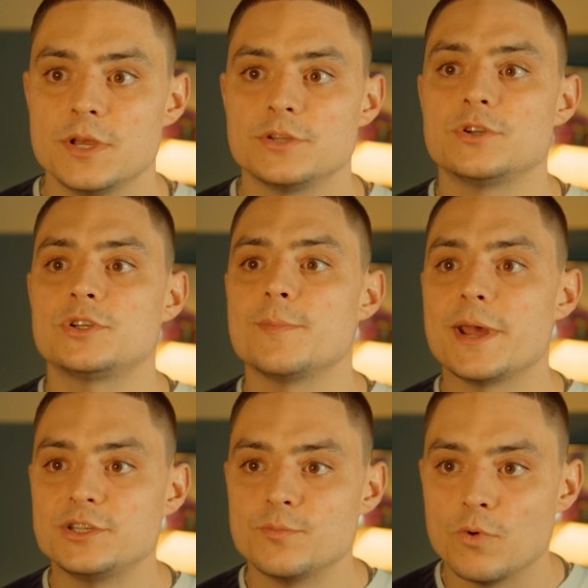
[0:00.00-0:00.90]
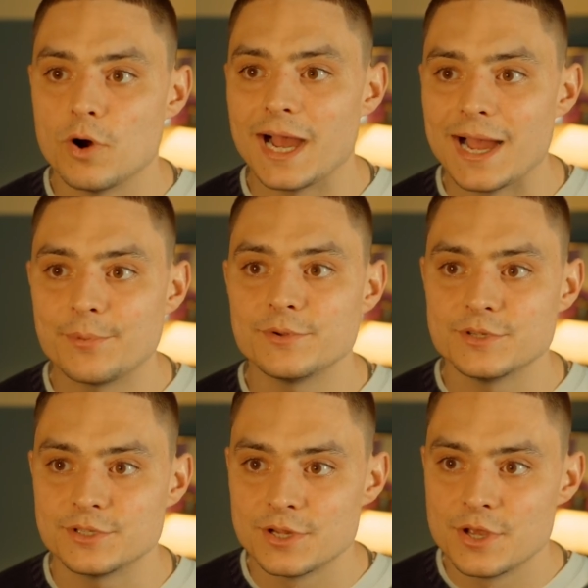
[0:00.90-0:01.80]
So just imagine what
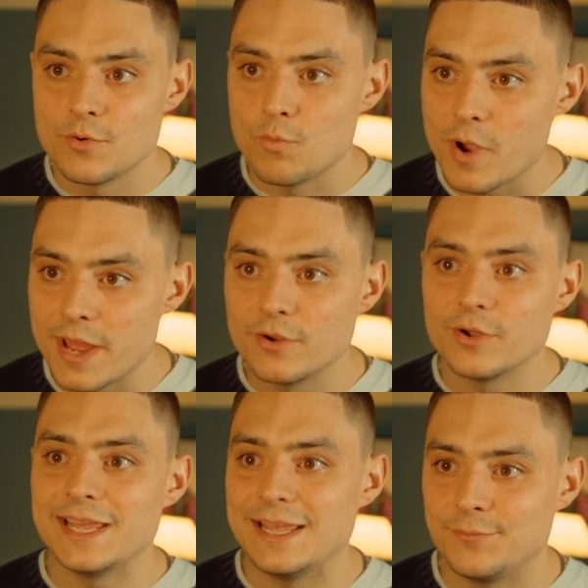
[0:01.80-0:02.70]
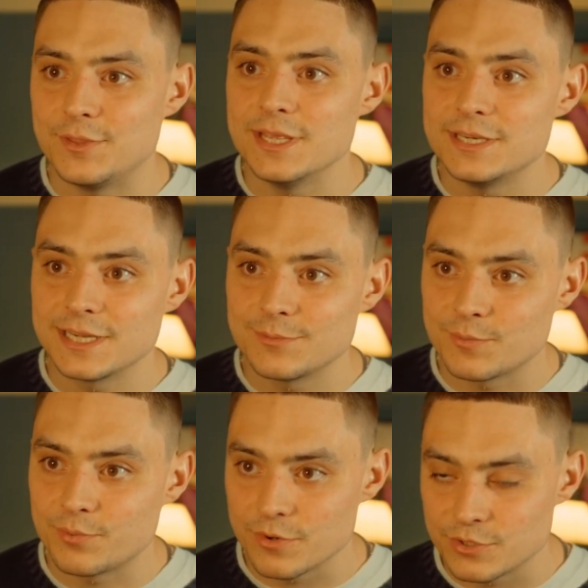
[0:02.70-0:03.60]
happens when or if these types
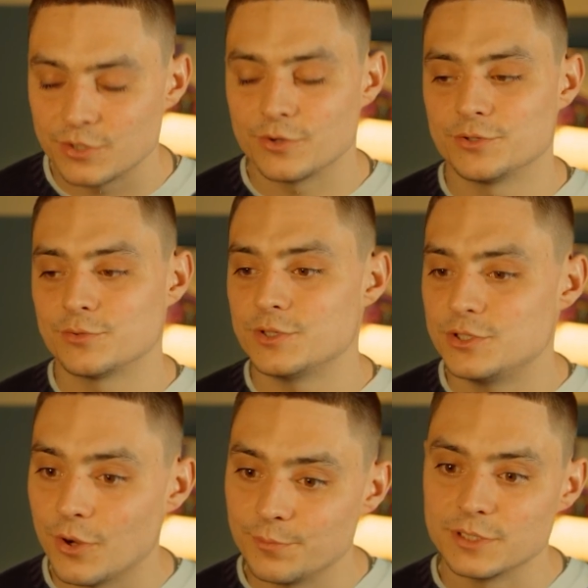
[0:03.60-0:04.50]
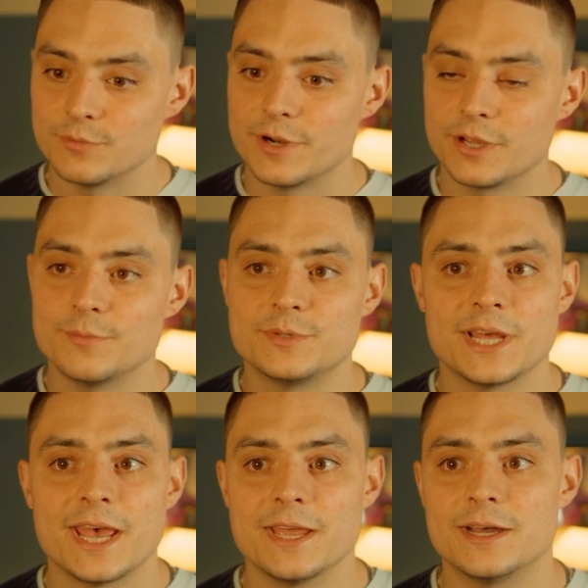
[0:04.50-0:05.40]
of protocols are adopted when it comes
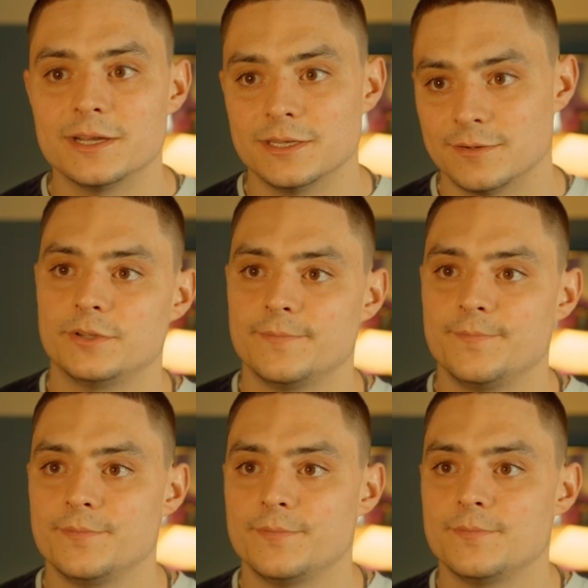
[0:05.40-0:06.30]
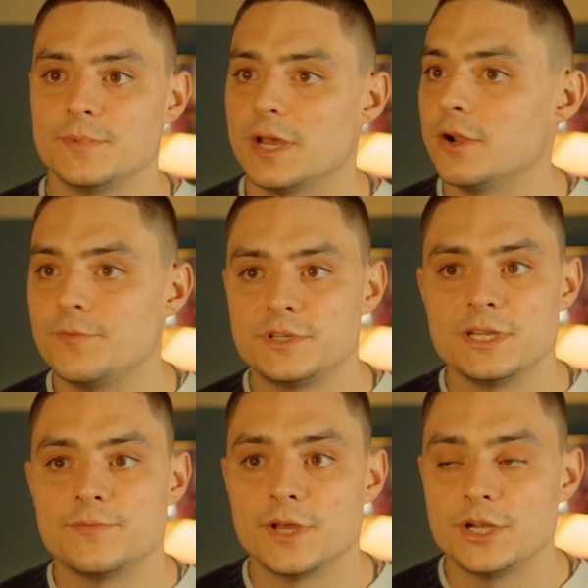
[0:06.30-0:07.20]
to AI. And
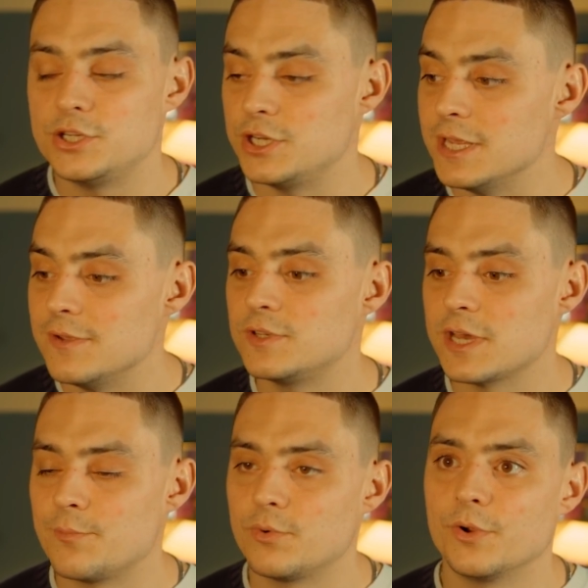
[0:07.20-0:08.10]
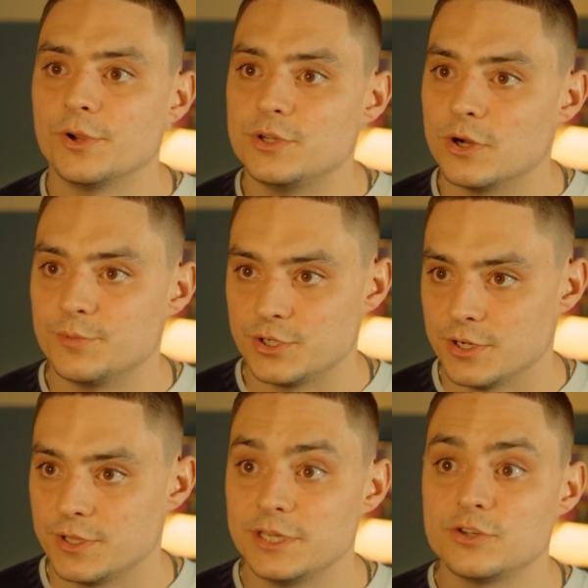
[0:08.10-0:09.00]
obviously, if it achieves that broad
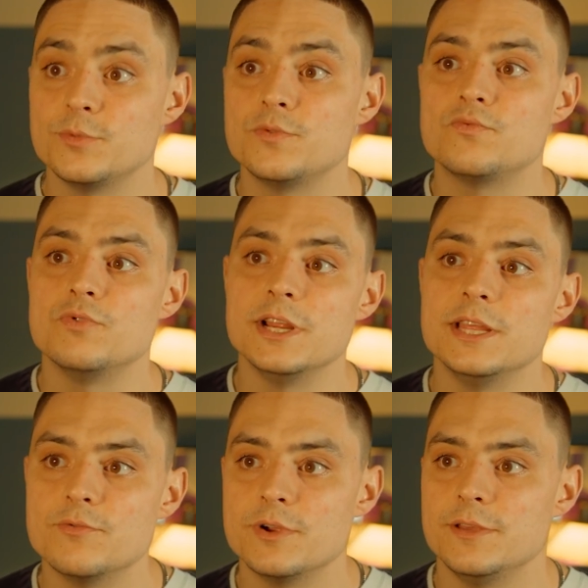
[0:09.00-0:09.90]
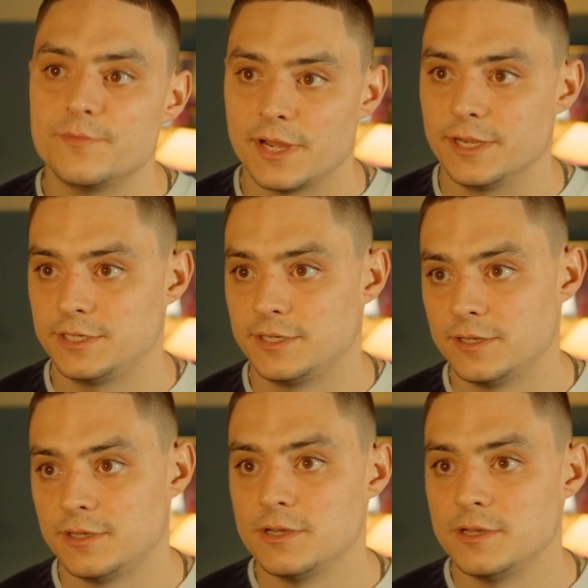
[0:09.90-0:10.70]
adoption, things will move really, really fast.